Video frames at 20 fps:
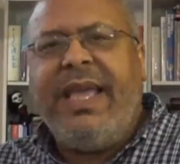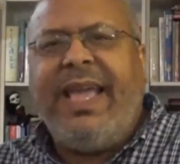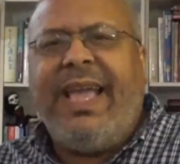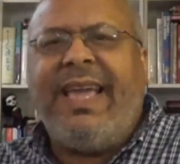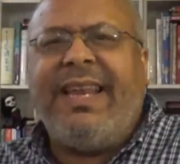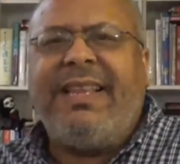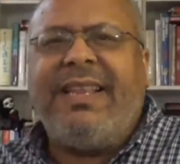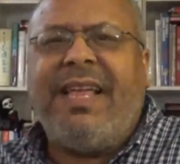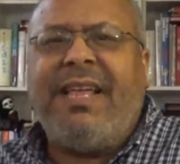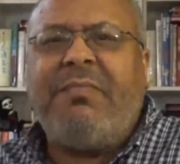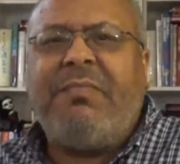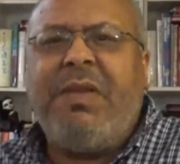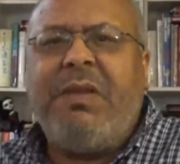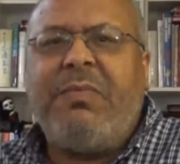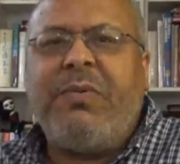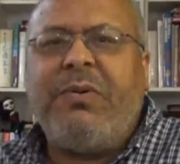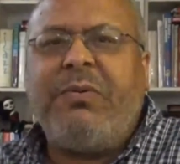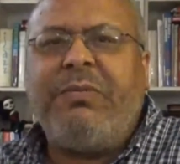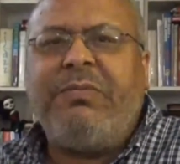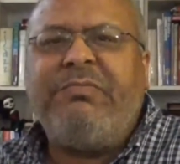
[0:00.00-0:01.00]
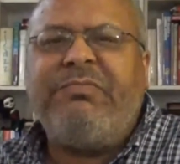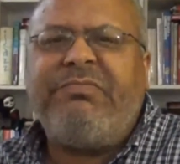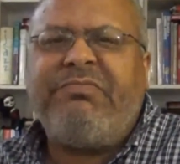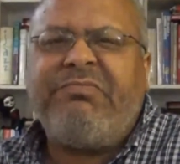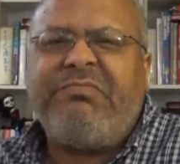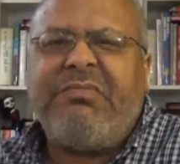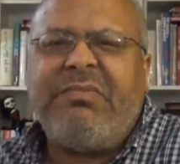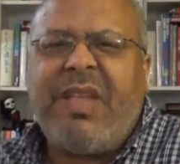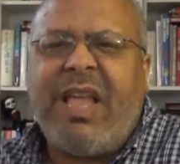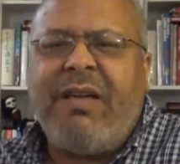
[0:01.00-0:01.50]
And a lot of people
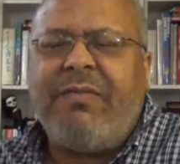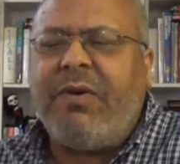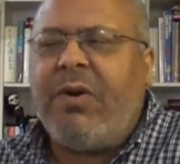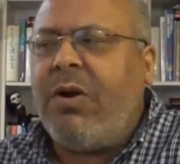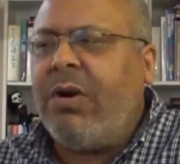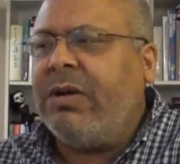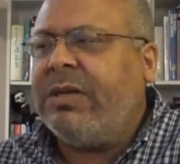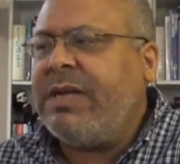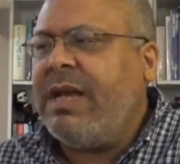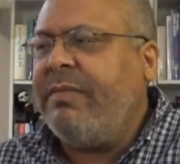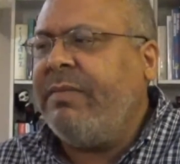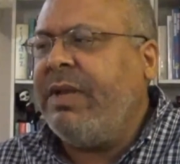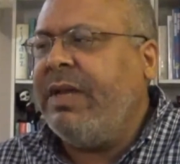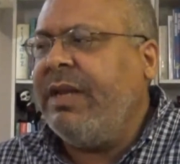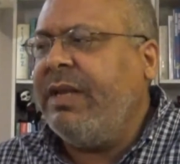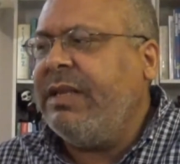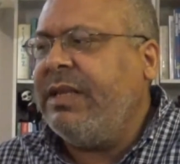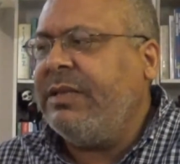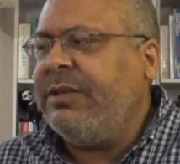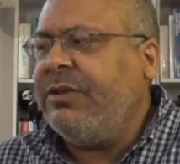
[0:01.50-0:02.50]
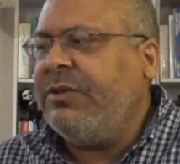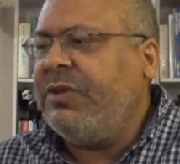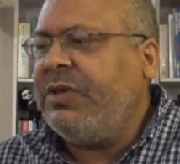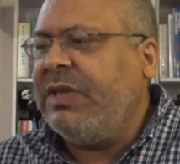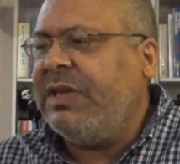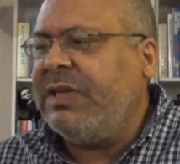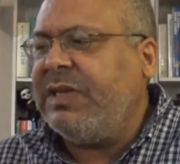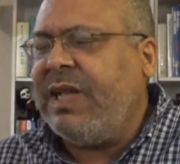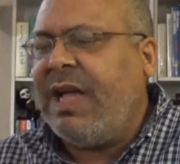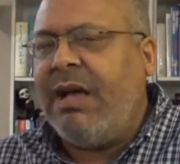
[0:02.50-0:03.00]
have a hard time getting used
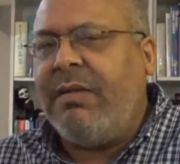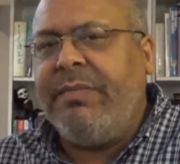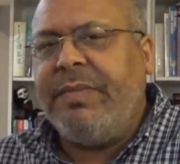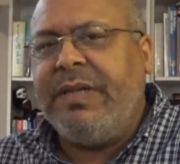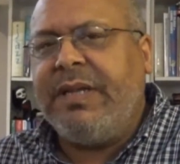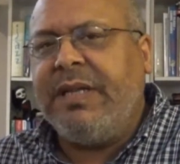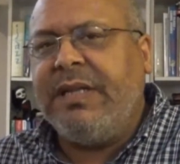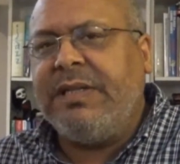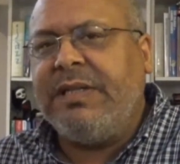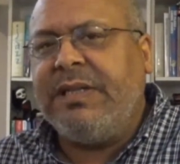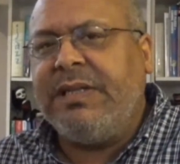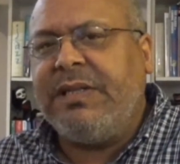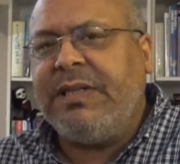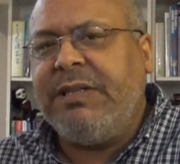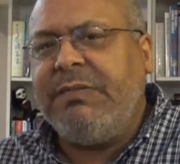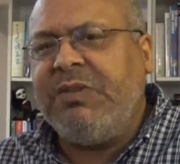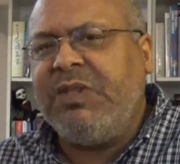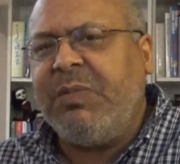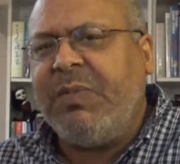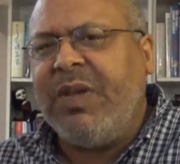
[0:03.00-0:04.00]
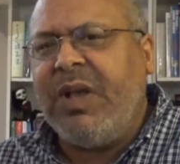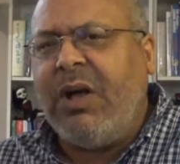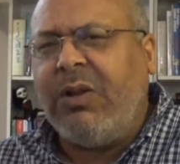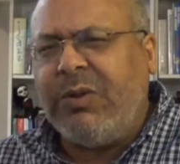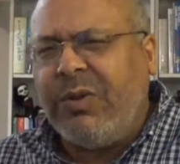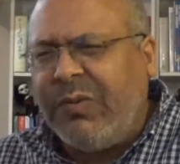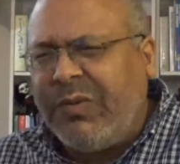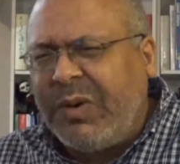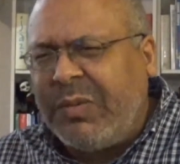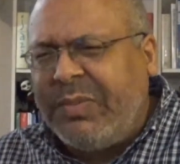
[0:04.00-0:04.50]
to this album because it seems to be
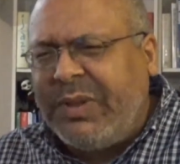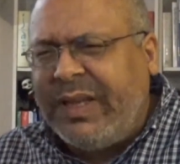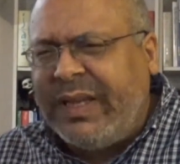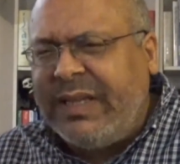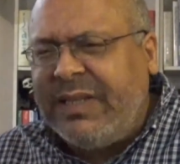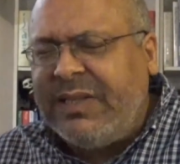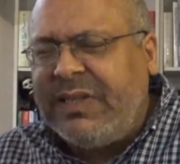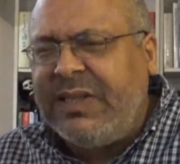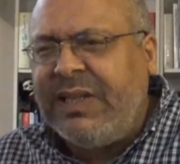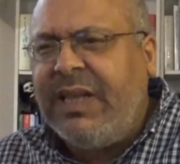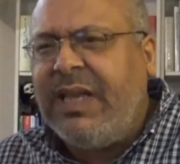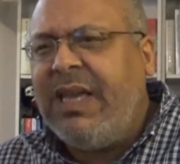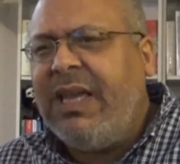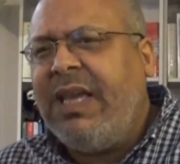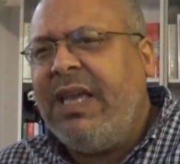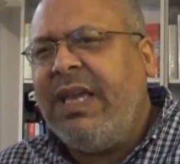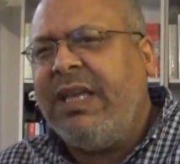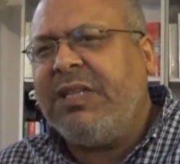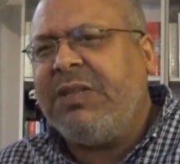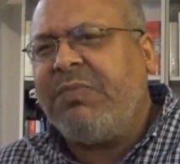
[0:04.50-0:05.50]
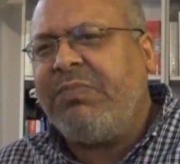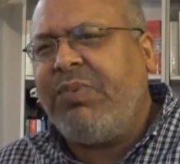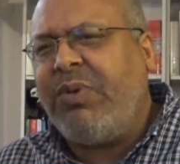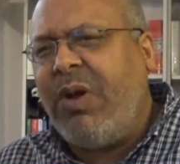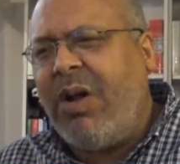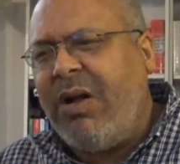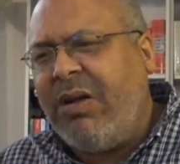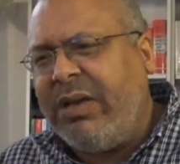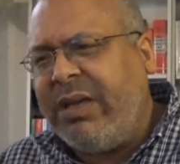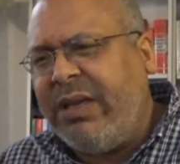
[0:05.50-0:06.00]
all over the place. It's
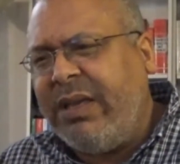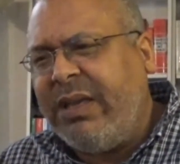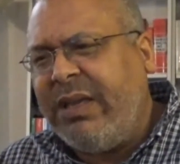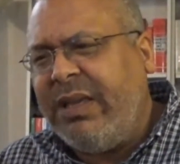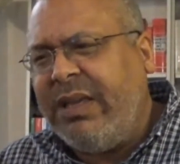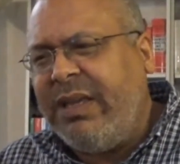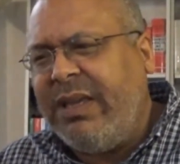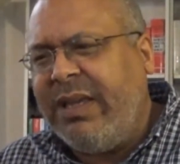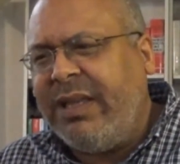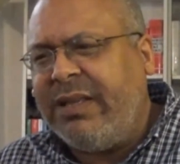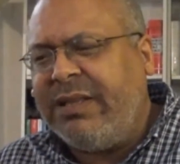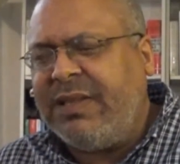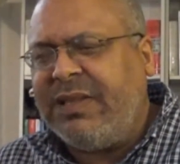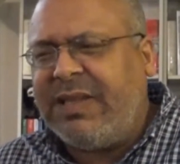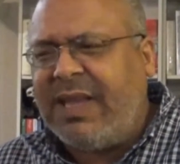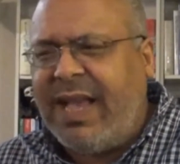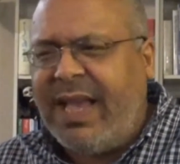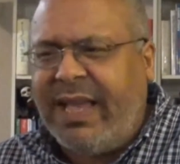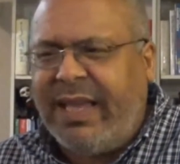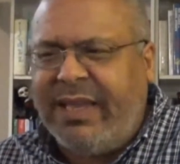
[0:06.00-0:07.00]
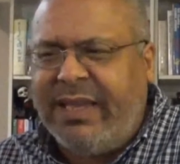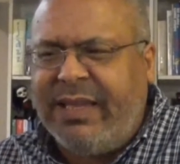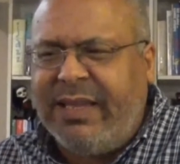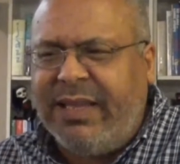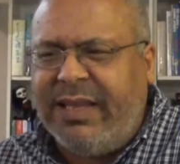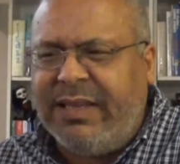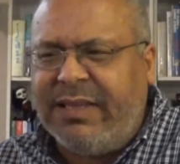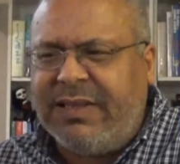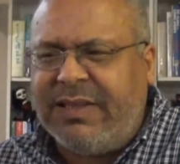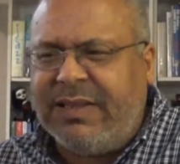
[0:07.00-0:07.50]
proggy, it's psych,
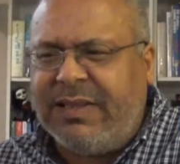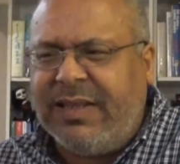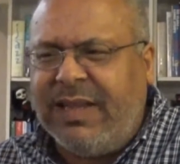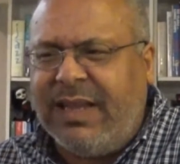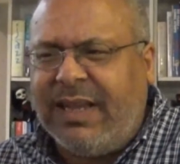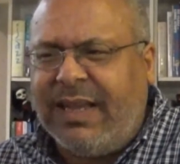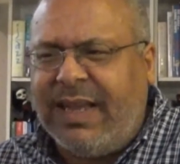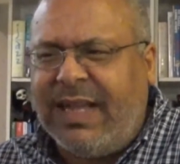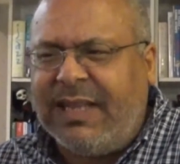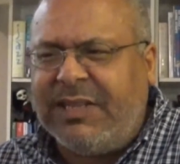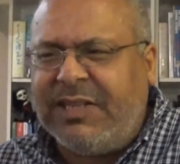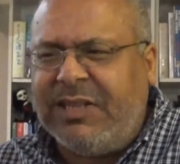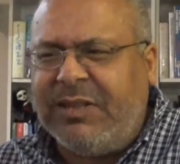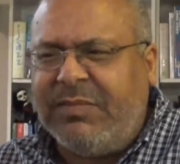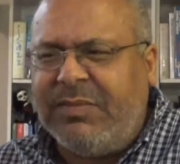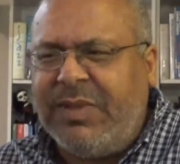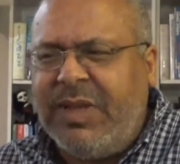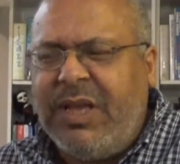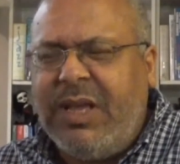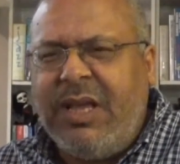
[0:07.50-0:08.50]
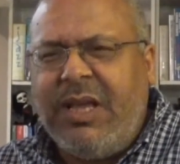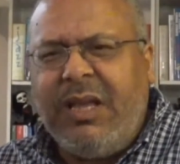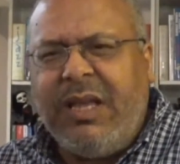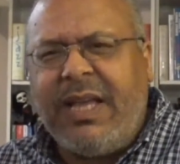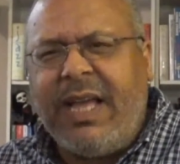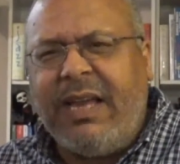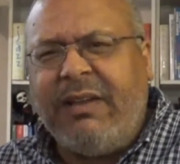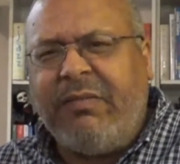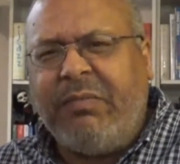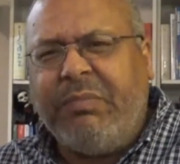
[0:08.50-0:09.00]
it's got some
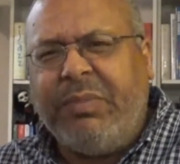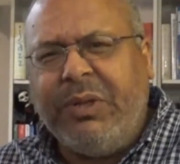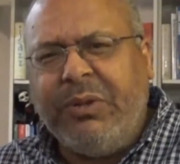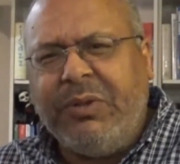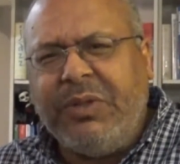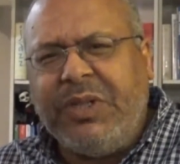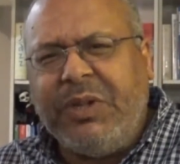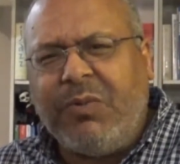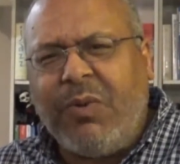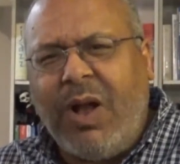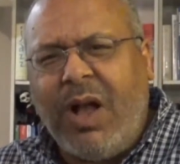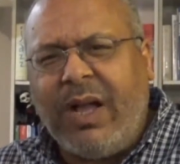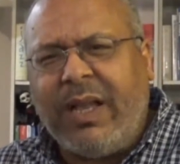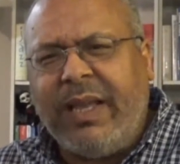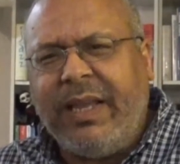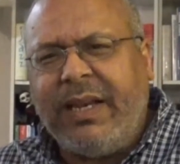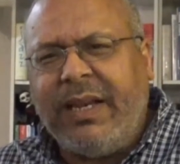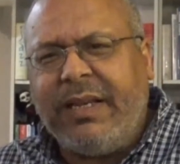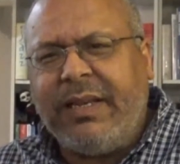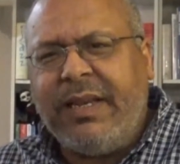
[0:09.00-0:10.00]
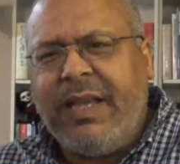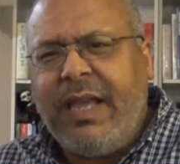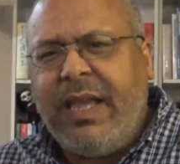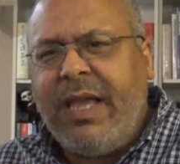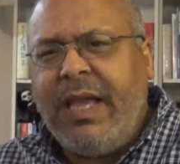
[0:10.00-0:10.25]
kind of bluesy rock in it.